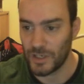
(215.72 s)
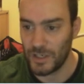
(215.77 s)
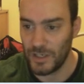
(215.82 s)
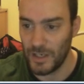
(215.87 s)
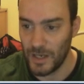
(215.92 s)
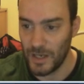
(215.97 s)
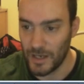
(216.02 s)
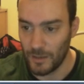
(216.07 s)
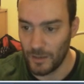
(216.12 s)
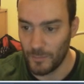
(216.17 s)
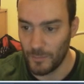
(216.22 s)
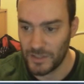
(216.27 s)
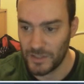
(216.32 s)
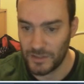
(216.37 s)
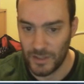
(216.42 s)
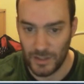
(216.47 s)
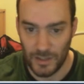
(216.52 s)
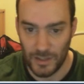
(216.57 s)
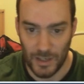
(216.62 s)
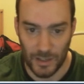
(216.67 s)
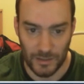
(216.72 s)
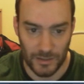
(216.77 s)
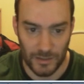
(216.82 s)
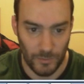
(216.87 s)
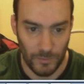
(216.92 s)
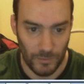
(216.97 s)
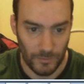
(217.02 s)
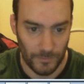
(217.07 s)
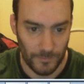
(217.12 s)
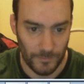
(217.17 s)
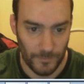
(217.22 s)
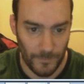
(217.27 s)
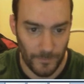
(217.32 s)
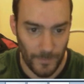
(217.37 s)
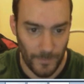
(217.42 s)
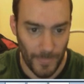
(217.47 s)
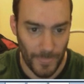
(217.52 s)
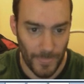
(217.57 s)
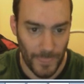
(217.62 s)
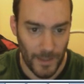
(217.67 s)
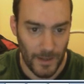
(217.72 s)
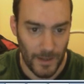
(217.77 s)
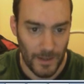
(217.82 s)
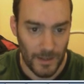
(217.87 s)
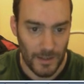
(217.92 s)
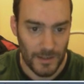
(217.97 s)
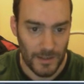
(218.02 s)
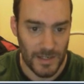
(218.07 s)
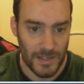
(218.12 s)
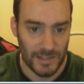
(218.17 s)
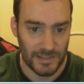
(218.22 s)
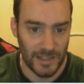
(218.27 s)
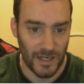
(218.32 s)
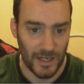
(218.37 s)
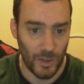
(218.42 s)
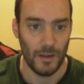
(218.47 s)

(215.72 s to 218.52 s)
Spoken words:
to the test tone we have imported before.